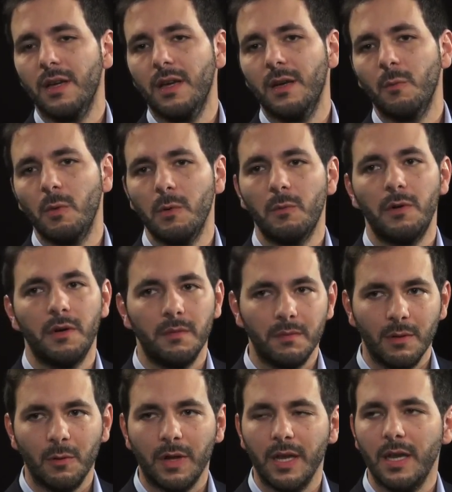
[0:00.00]
And we were
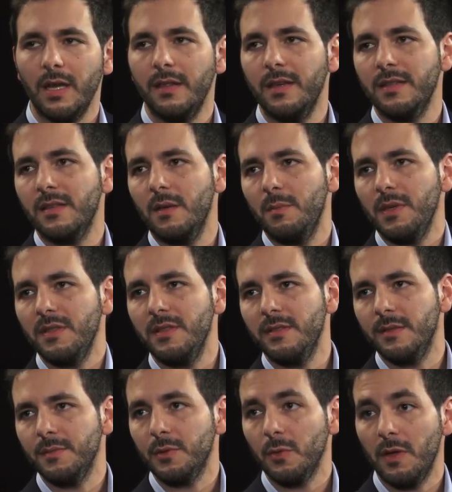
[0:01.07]
looking at the SAP
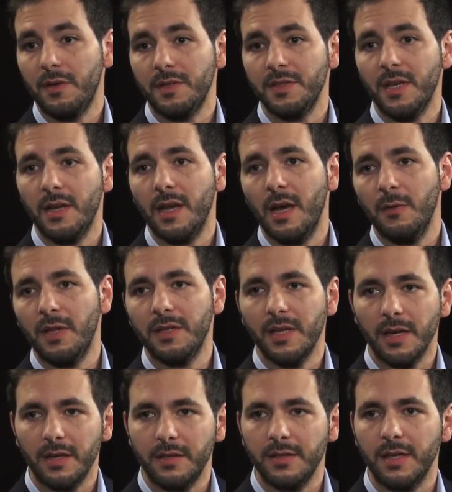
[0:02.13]
systems to understand how the
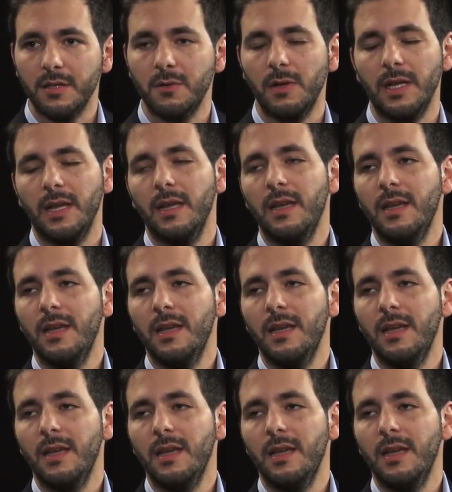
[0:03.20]
attackers actually